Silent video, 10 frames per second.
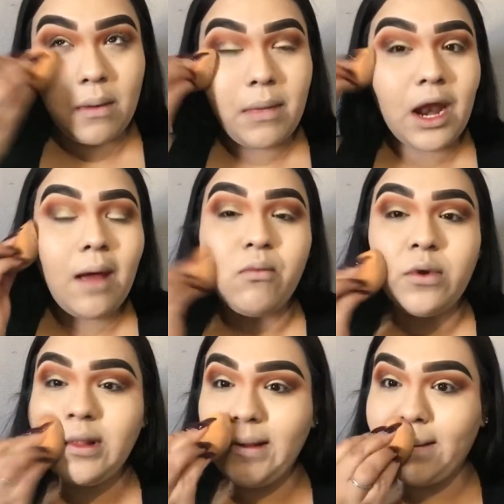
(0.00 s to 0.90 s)
But I'm
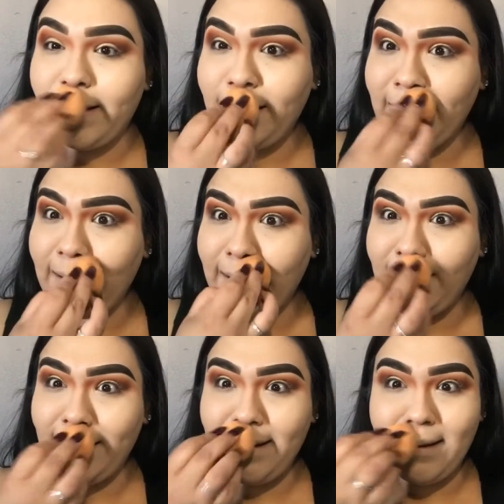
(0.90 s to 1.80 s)
really liking
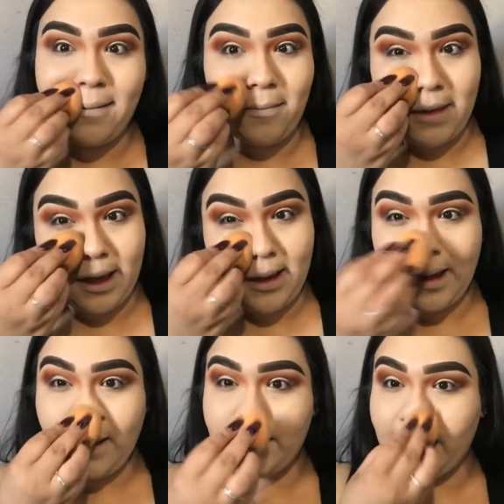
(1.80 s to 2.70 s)
it. Oh my
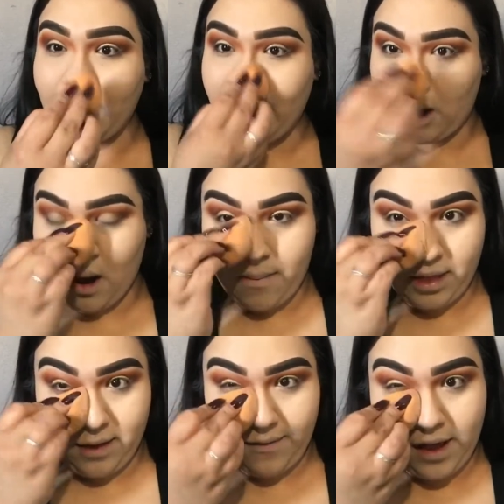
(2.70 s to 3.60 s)
gosh, I cannot
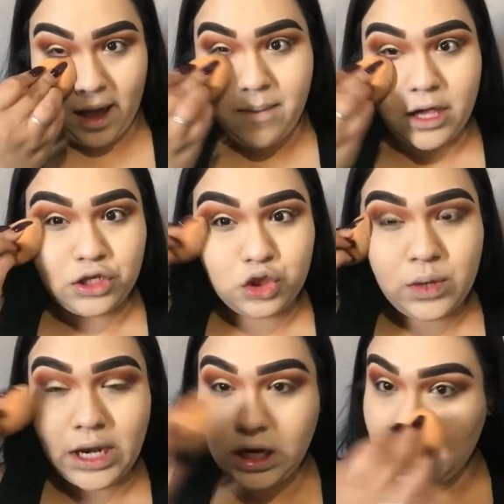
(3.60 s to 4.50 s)
believe it. I paid
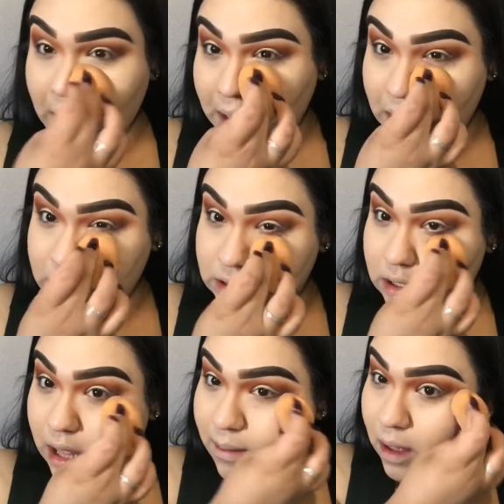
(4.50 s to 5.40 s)
$2.99. It's
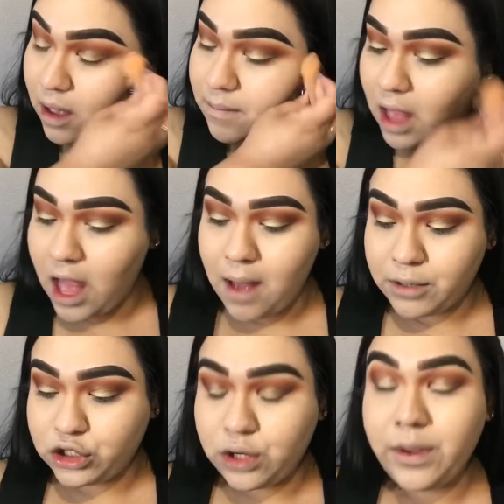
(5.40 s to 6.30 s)
the bomb.
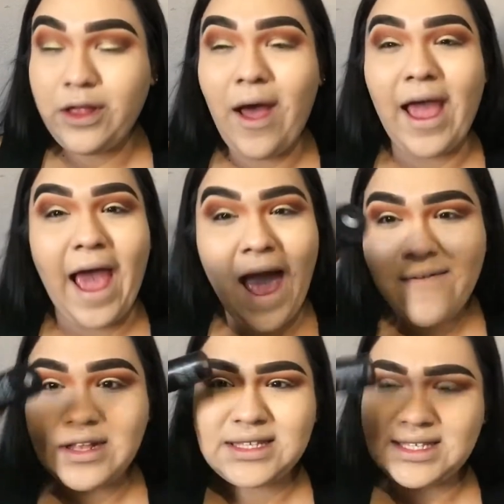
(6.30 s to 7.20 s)
But you know what, though? I
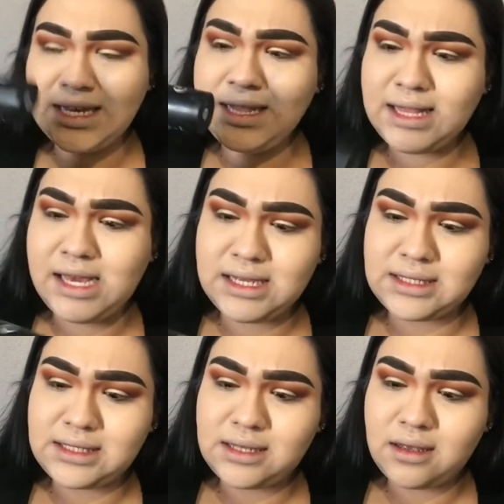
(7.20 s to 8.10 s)
haven't seen these
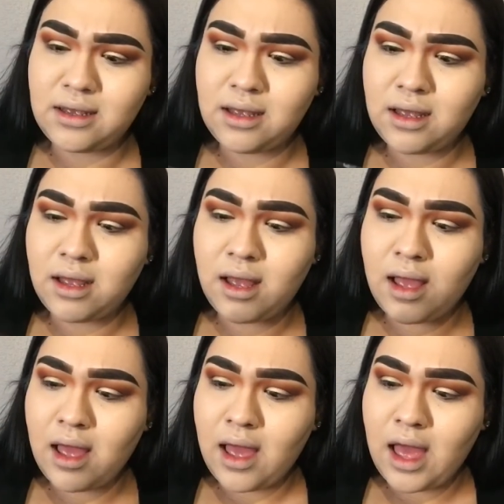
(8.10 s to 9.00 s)

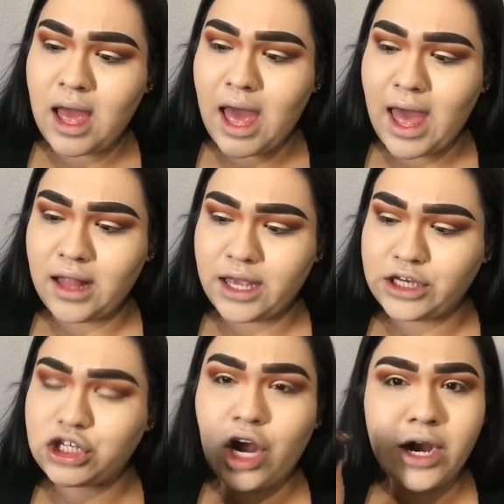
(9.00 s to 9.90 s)
at like
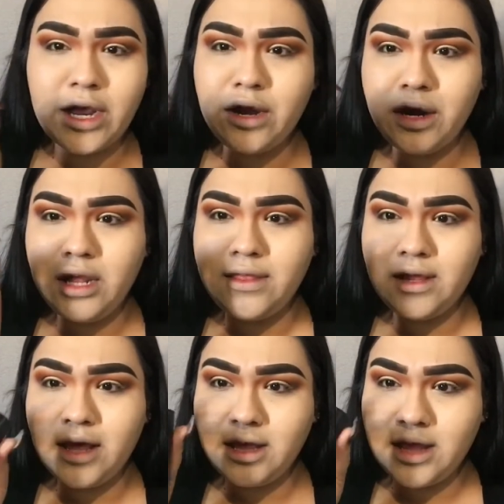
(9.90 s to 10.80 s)
Target or anything
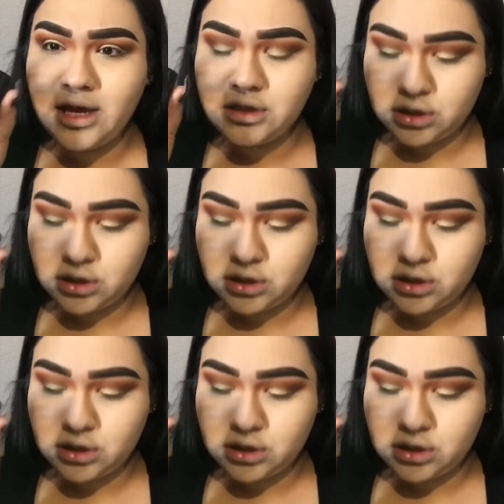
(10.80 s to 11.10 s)
like that,